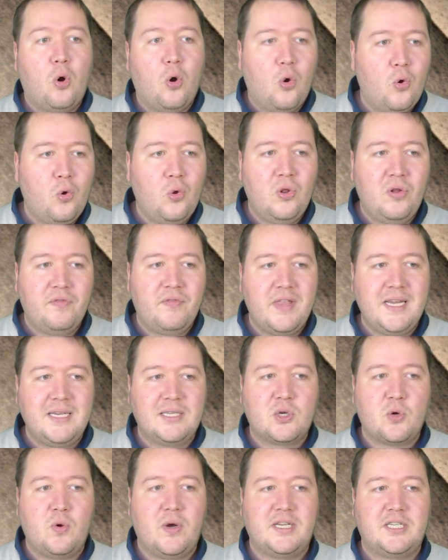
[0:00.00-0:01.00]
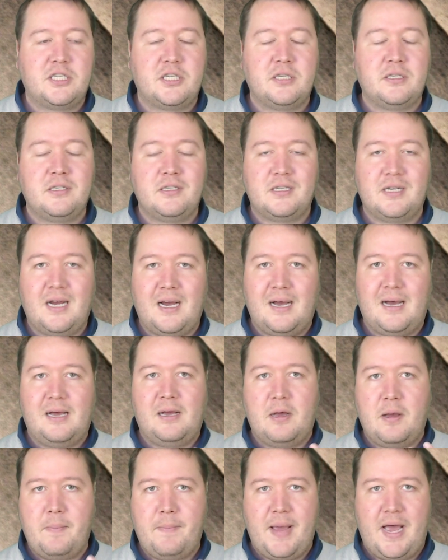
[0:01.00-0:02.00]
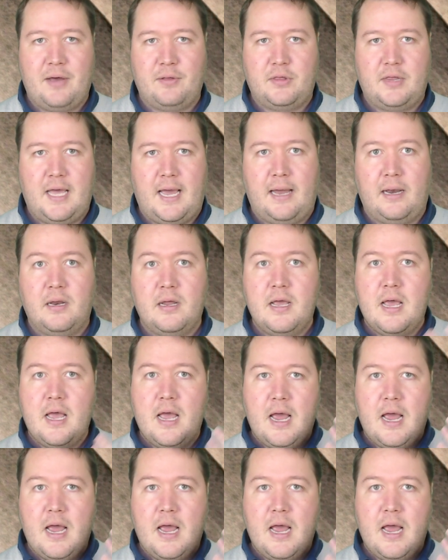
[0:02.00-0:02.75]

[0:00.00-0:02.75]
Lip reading: All of these questions are about that.